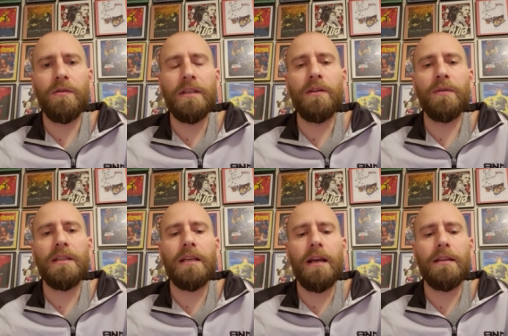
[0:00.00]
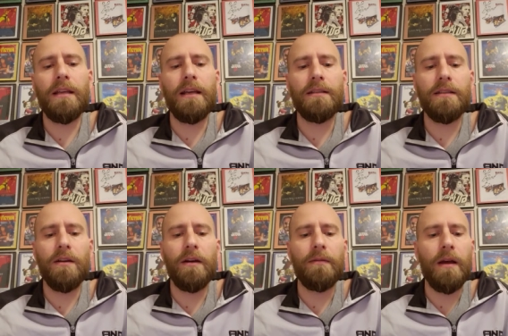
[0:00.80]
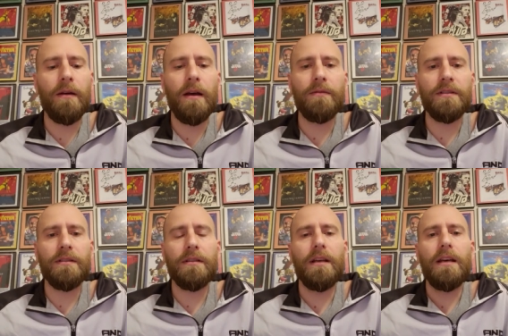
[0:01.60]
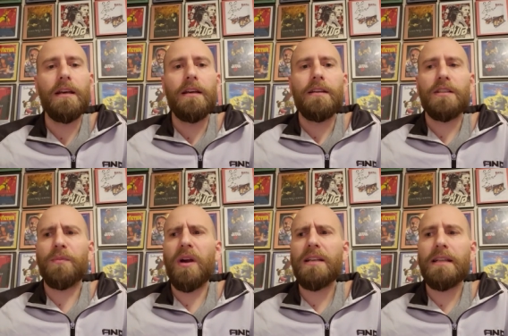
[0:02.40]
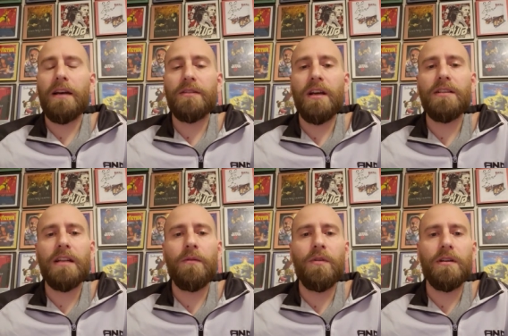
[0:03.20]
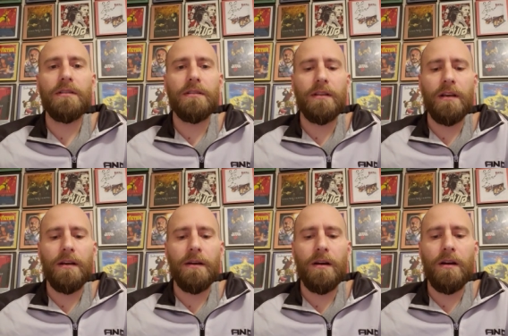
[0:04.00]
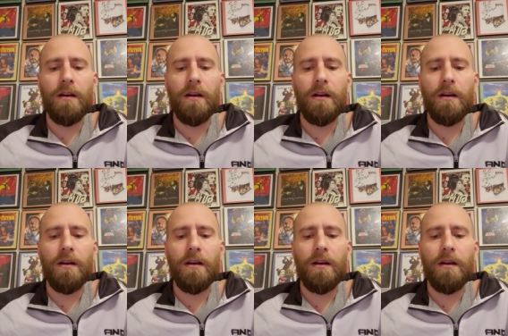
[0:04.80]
know deal with these kind of things you know I, I, I was just surprised at how touched I was, uh,